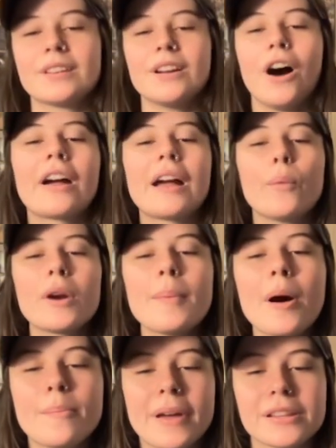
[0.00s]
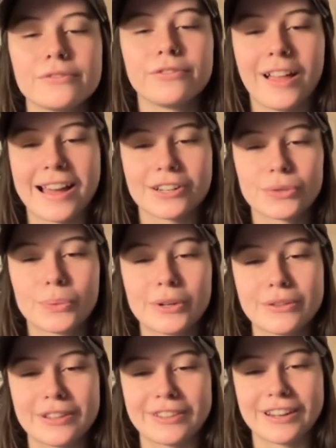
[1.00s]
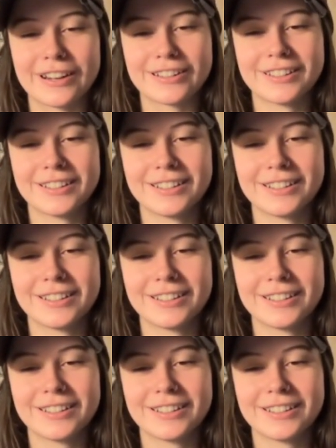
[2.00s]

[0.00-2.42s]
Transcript: Okay, um, what about Best Flash? What do you think there?